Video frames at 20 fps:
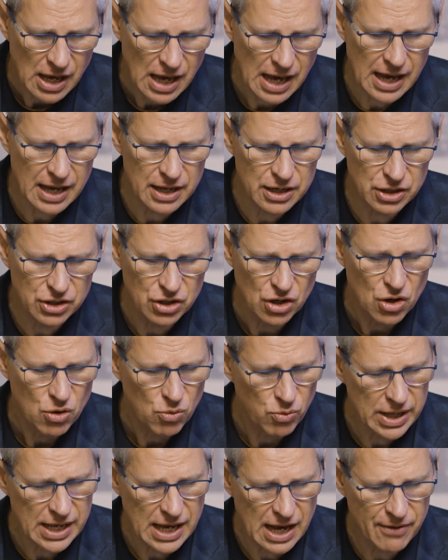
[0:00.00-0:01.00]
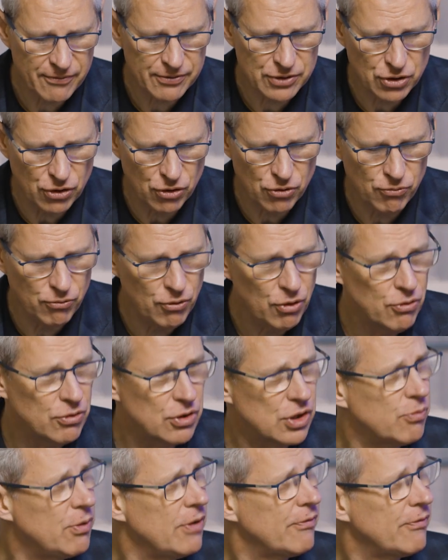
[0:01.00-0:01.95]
And we have two routes.